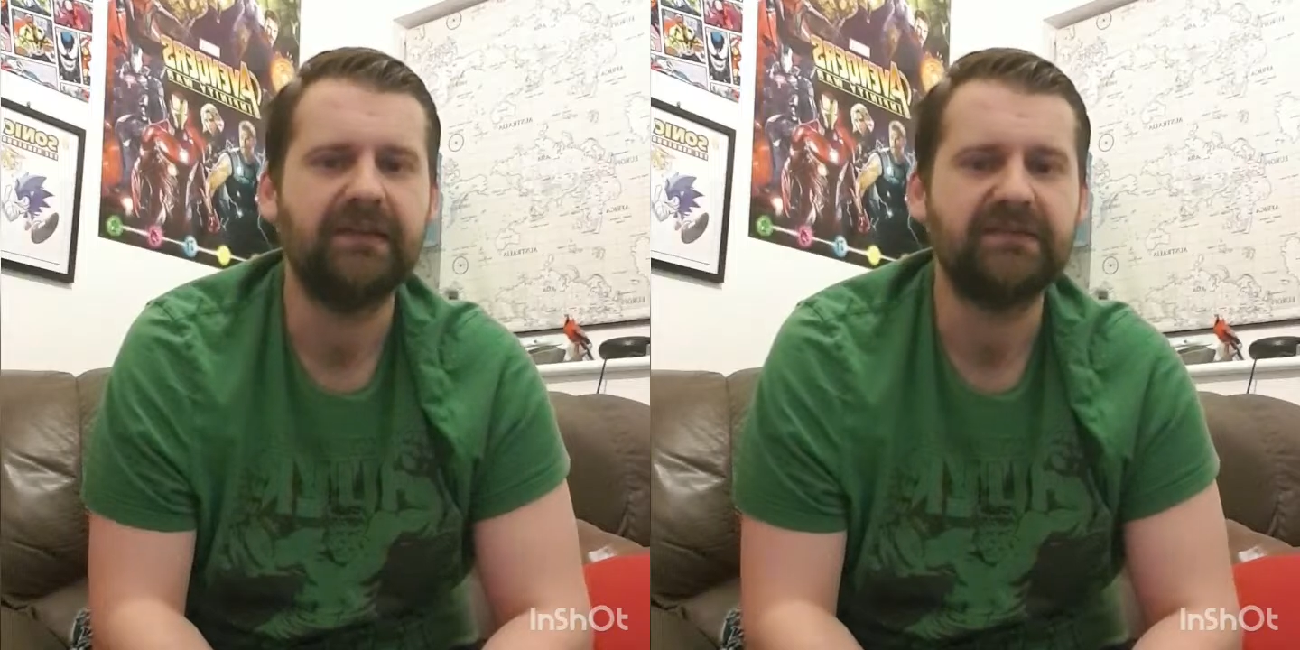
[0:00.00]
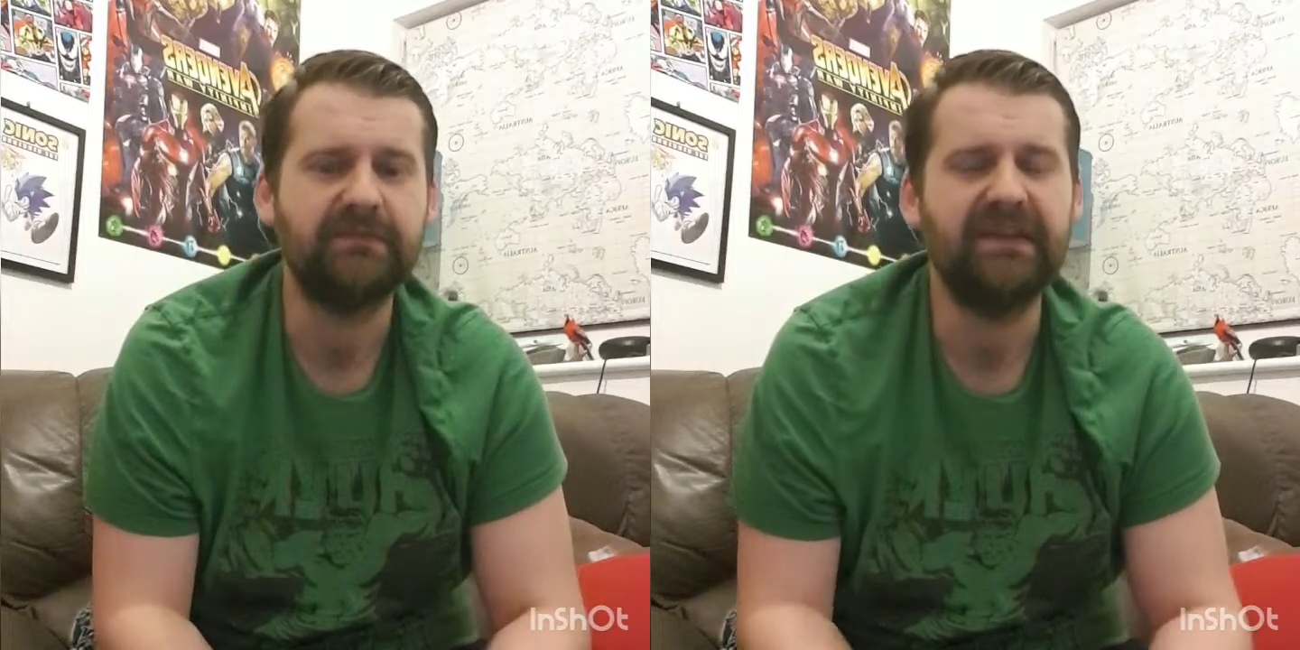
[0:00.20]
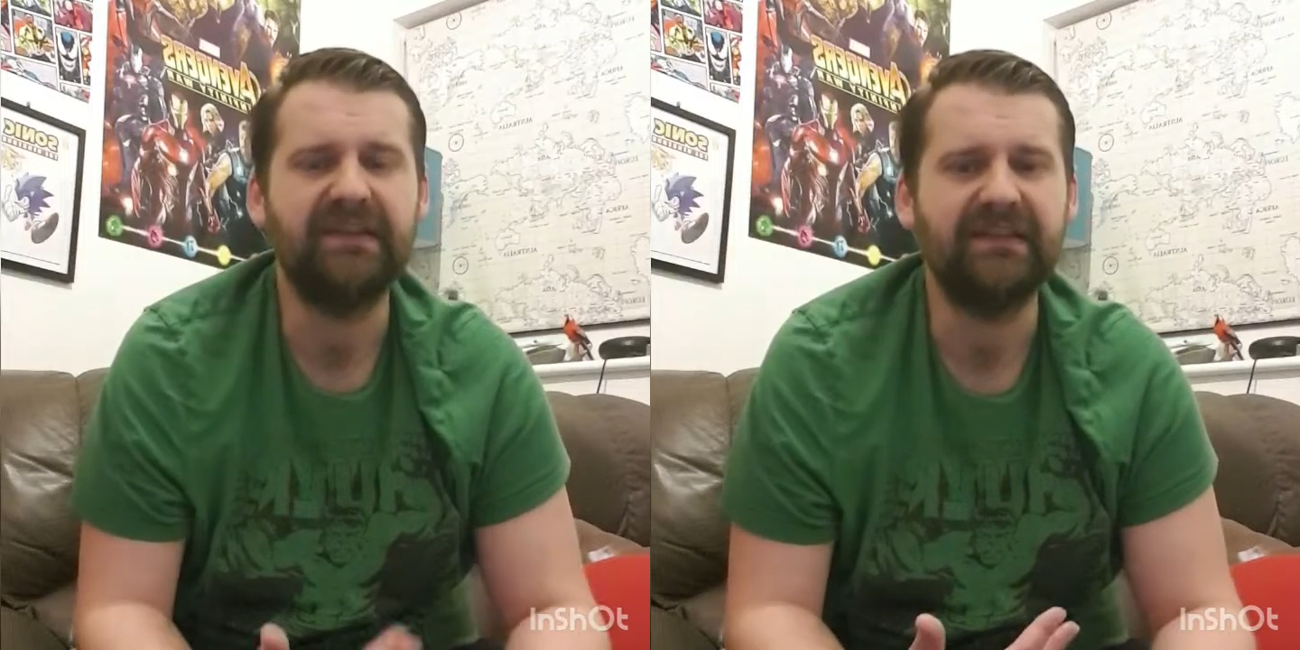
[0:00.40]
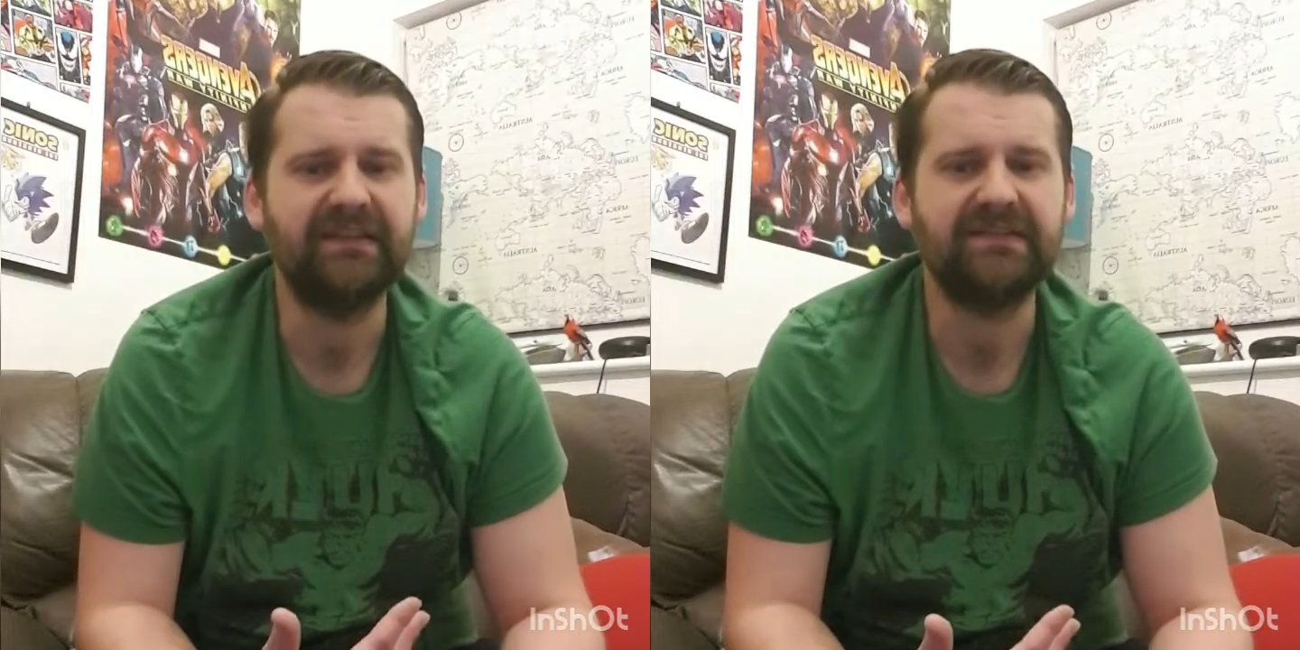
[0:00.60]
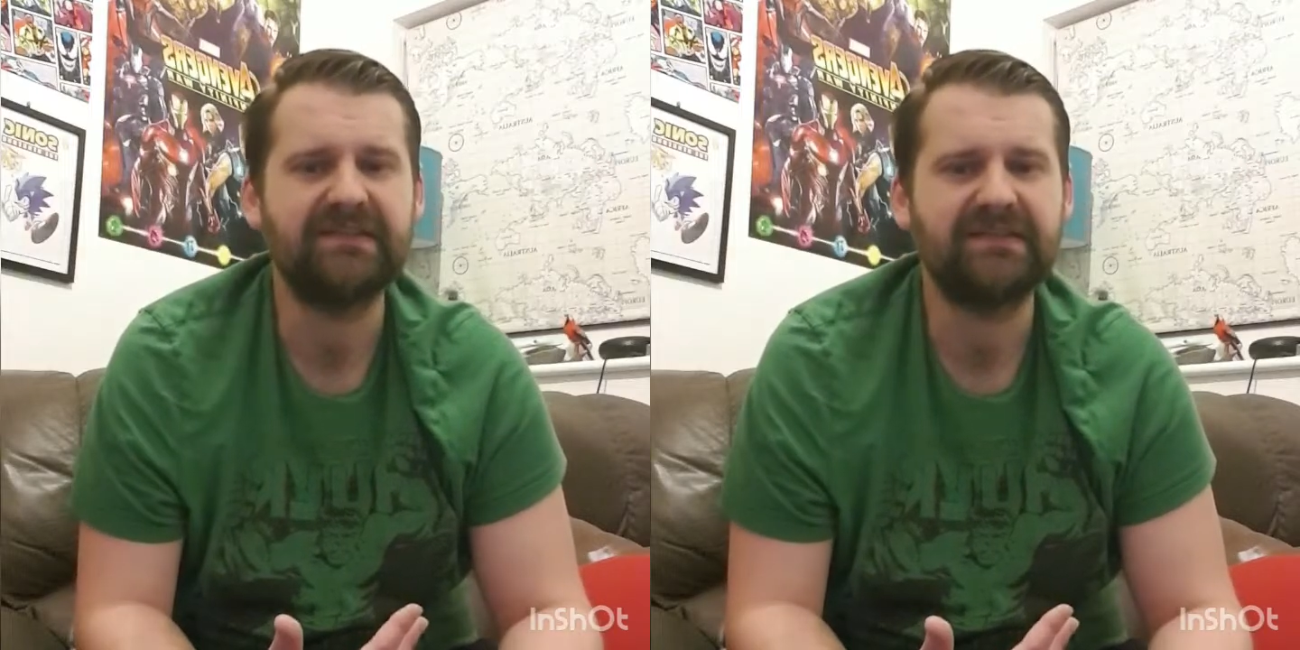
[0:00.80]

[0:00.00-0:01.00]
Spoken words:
to me,